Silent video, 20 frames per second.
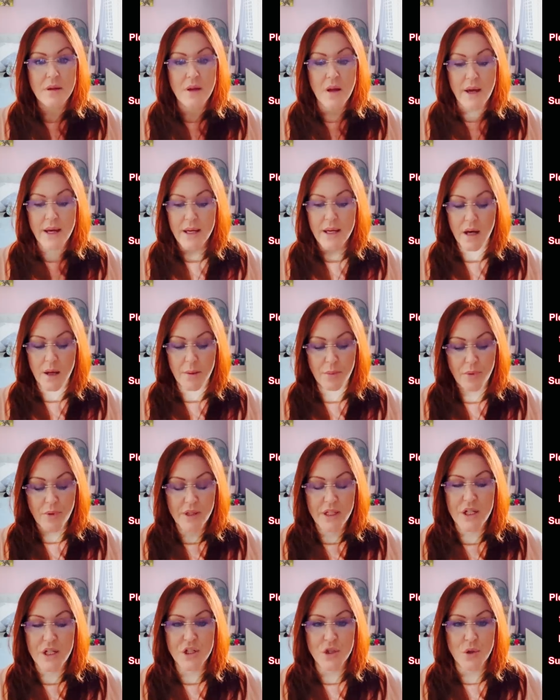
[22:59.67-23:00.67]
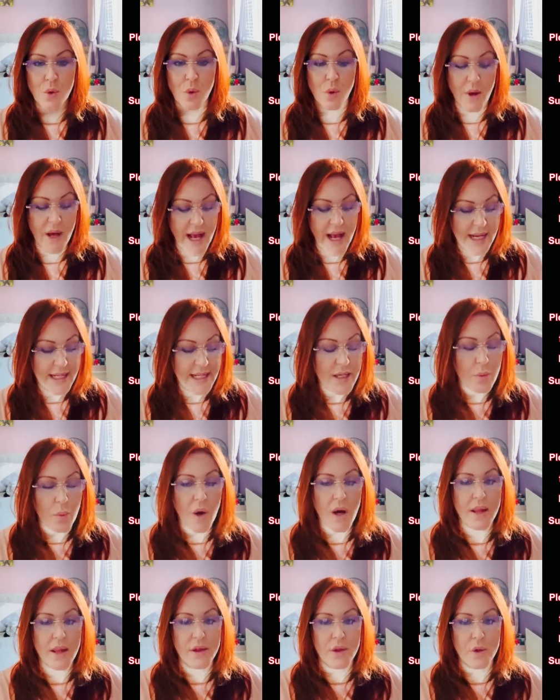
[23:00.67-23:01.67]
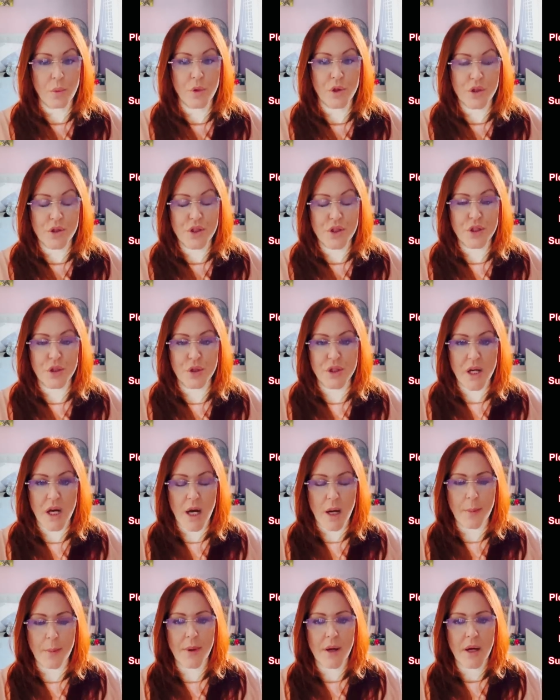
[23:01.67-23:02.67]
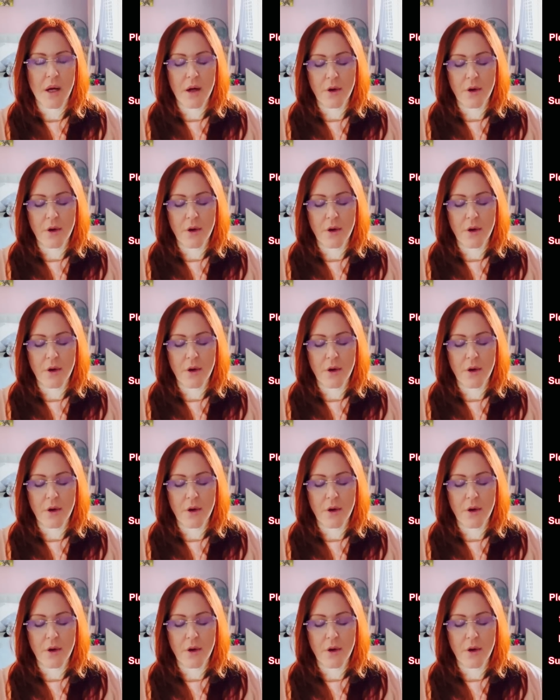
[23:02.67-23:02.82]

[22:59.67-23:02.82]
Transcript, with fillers: like I'm pretty sure anyone that would have stood up